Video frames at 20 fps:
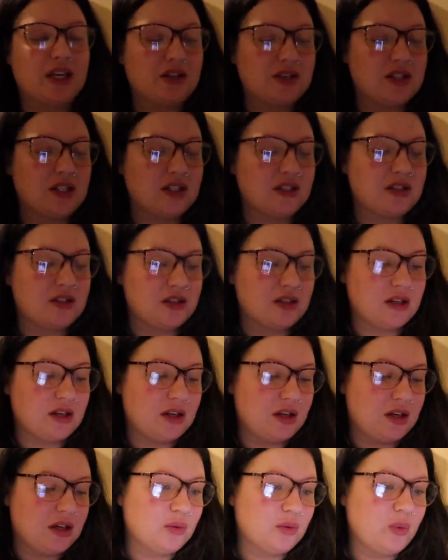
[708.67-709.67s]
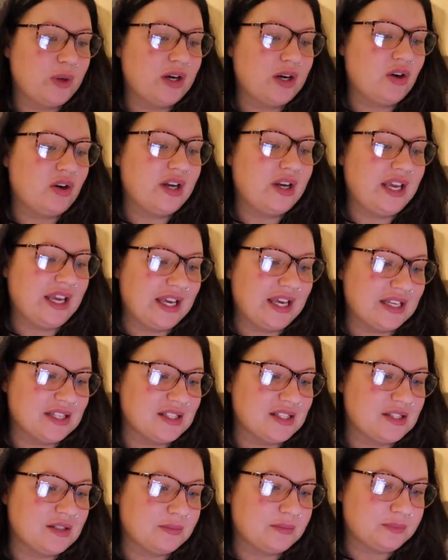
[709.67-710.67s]
because it's... the winner
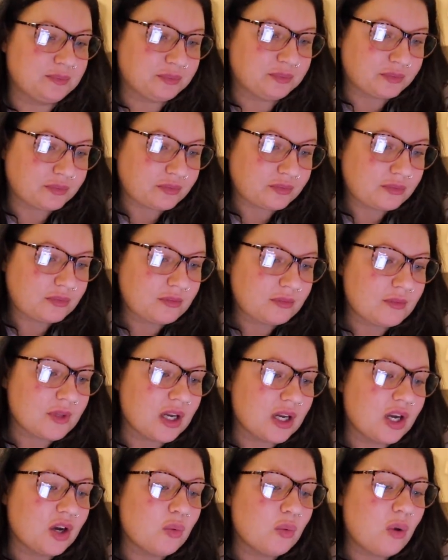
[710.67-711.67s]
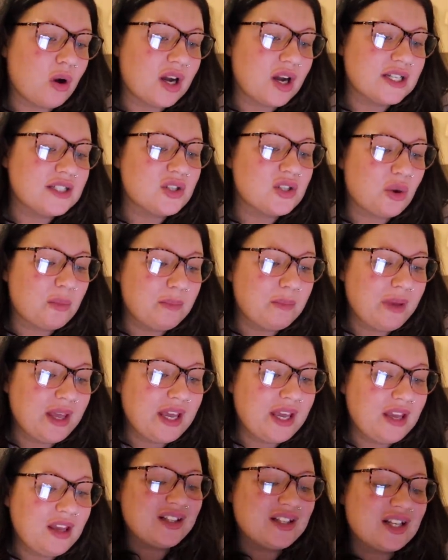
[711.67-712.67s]
is Kawaii Zombie. I
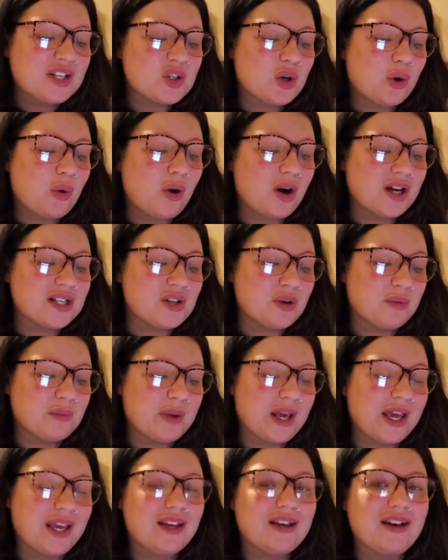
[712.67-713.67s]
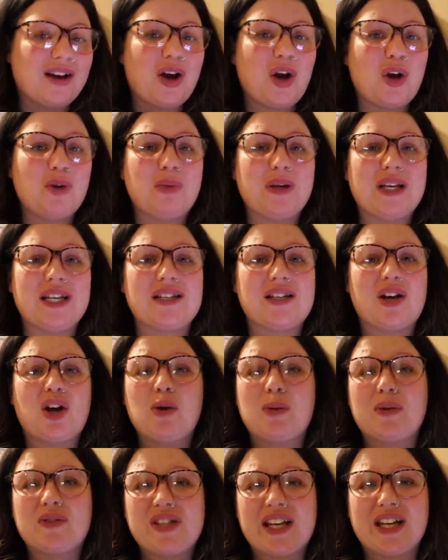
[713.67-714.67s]
think that's Kawaii Zombie. I hope it is. I
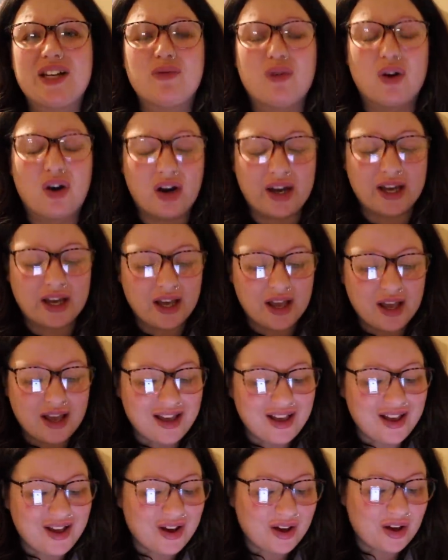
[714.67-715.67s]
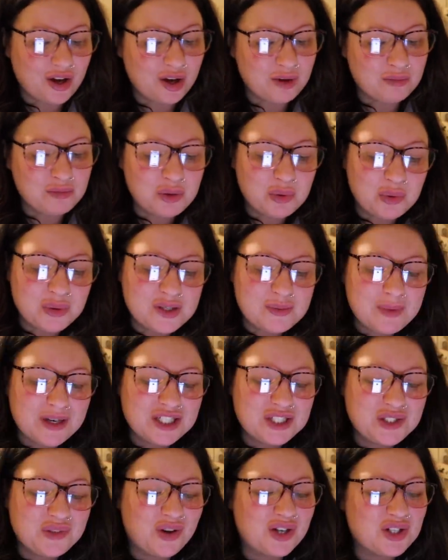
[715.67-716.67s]
hope I've said it right. Um, you always
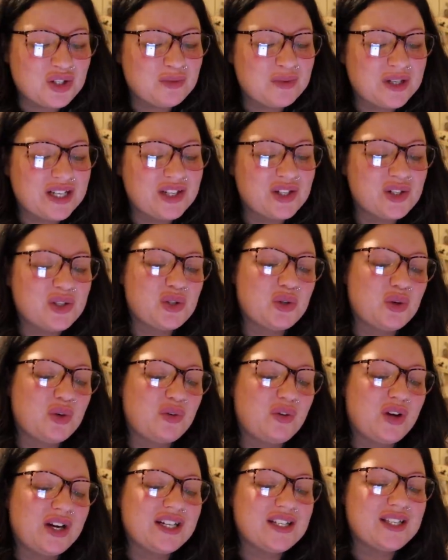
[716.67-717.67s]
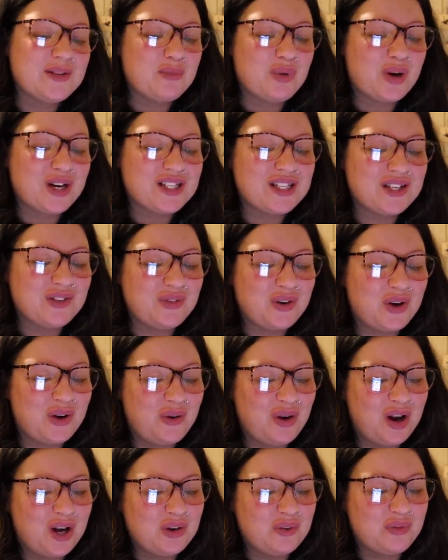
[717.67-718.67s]
manage to find some decent stuff and it's impressive
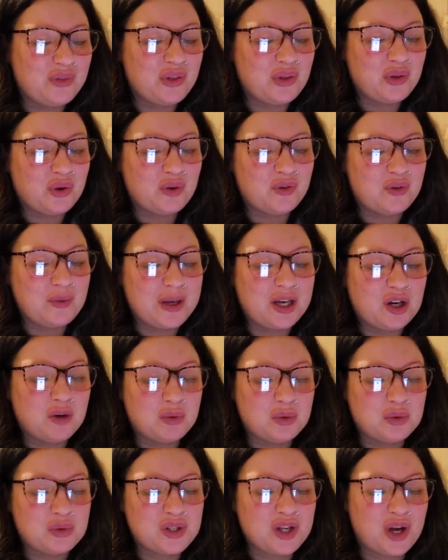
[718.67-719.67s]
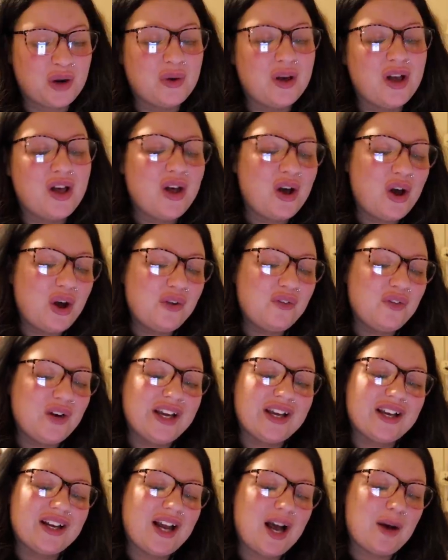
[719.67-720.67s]
lol i love the thought of a meetup also hopefully
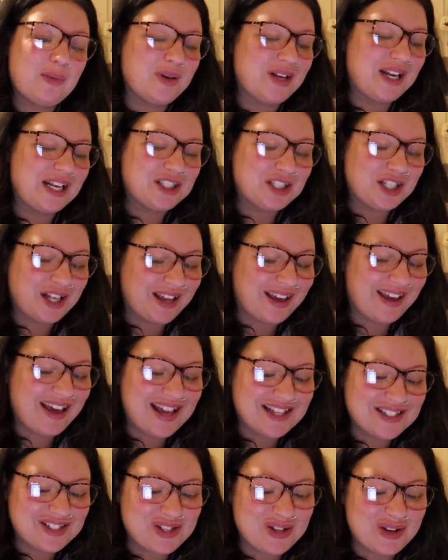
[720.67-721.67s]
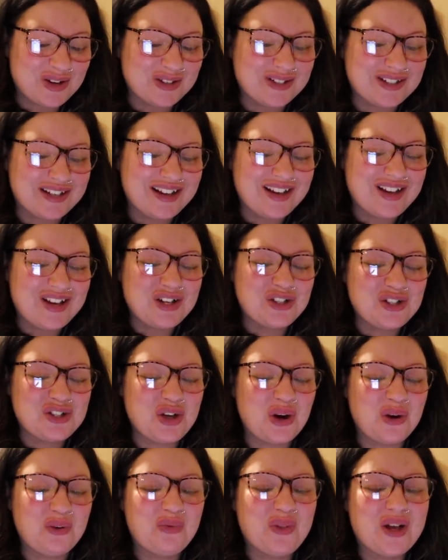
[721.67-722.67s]
it can happen next year entered
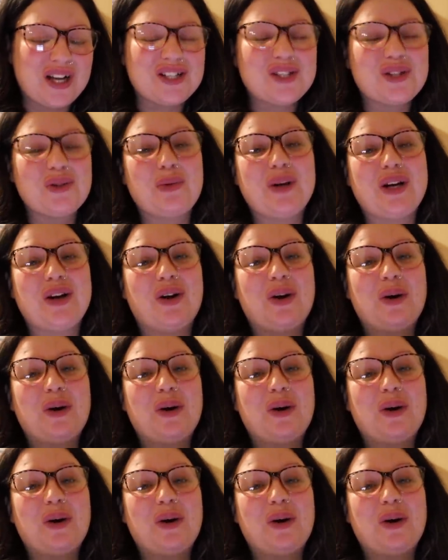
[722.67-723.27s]
so that's the winner